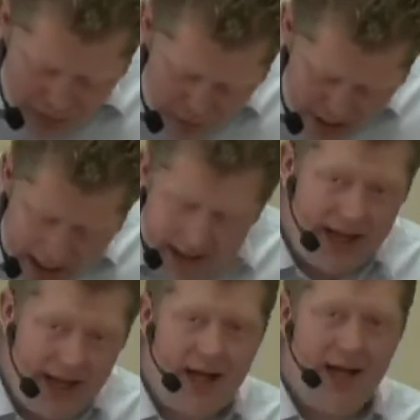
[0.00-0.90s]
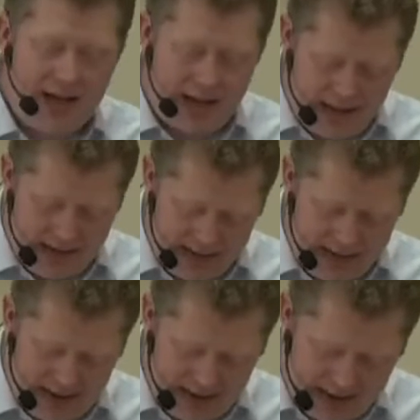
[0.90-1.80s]
where they are,
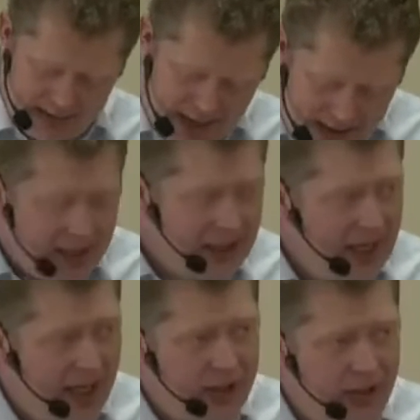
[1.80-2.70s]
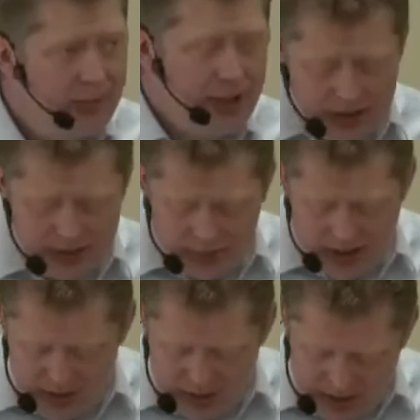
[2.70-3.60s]
make a connection, build a
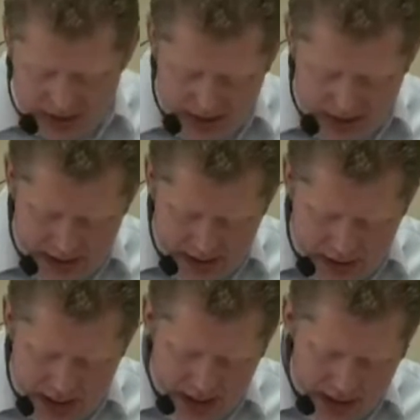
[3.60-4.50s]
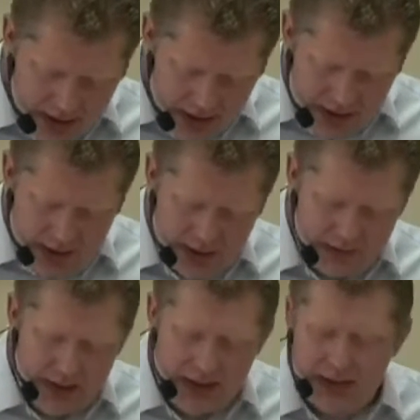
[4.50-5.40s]
bridge, and share the good news
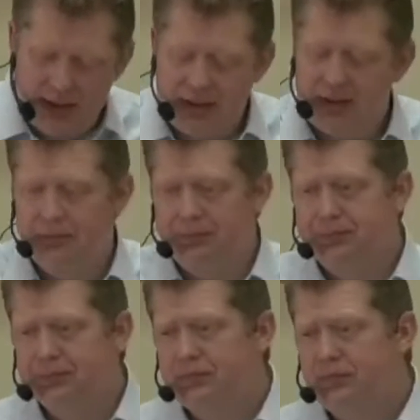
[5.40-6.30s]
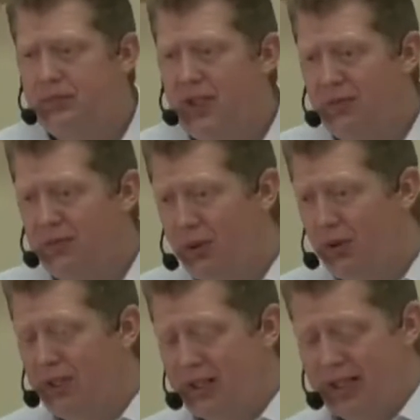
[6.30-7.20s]
of Jesus? If
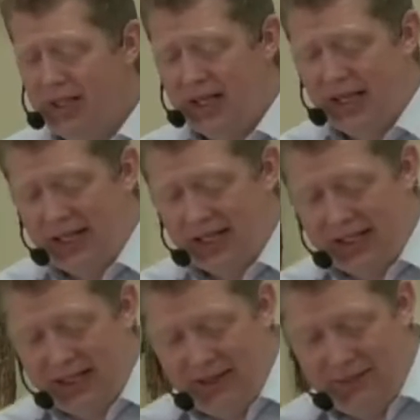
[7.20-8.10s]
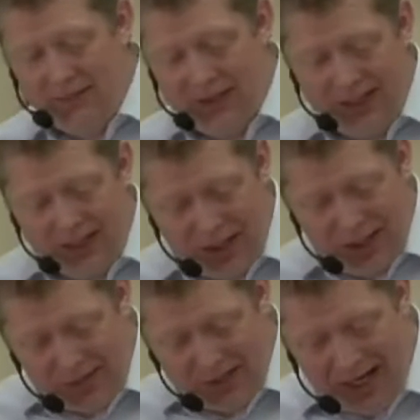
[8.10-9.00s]
Paul was to give a
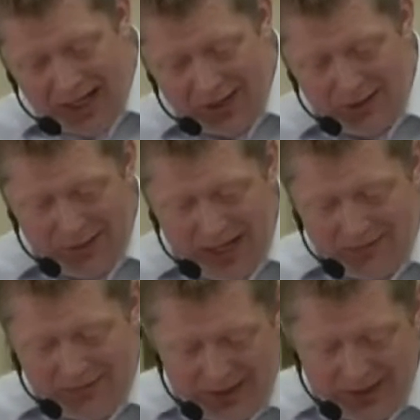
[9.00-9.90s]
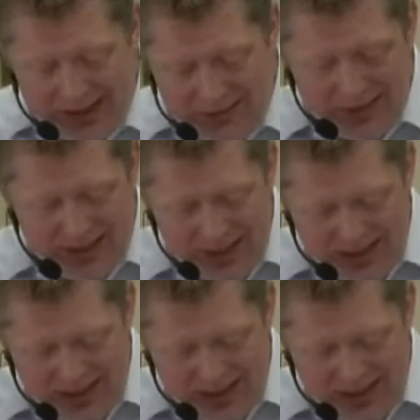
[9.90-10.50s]
sermon title, perhaps he would